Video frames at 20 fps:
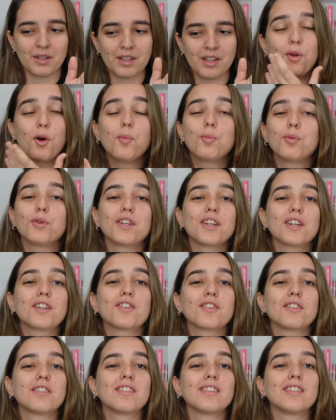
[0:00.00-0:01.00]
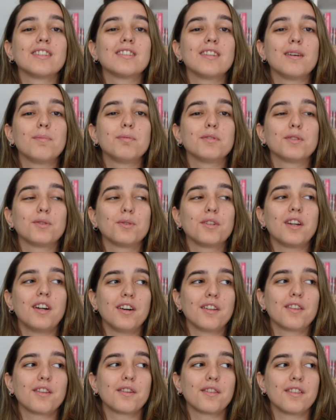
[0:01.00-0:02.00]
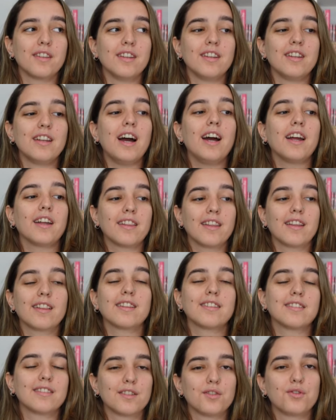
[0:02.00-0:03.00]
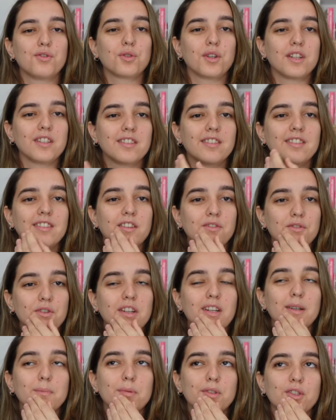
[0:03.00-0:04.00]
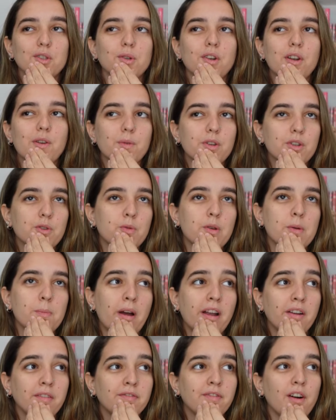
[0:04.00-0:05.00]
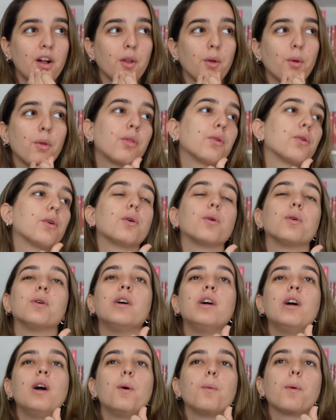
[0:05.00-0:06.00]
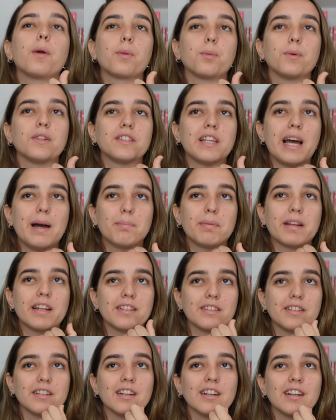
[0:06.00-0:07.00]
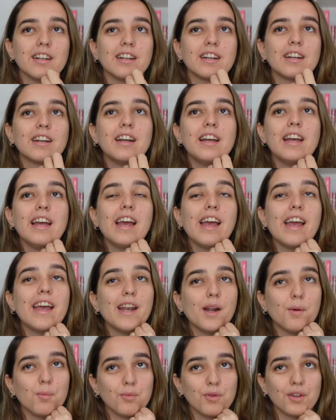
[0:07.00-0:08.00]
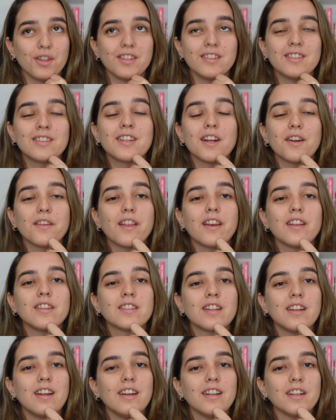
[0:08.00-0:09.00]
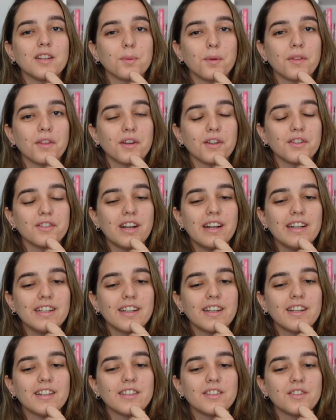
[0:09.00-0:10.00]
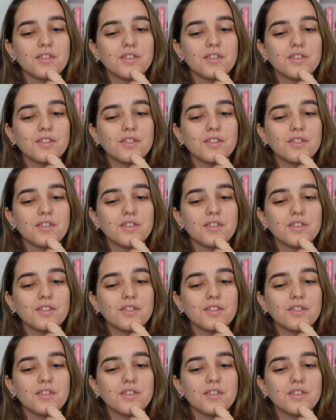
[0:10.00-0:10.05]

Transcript: No predictions this episode other than I think this is a Joyce-centric episode in which we might follow through with what's happening to her, and I'm really scared that it's gonna end with her dying.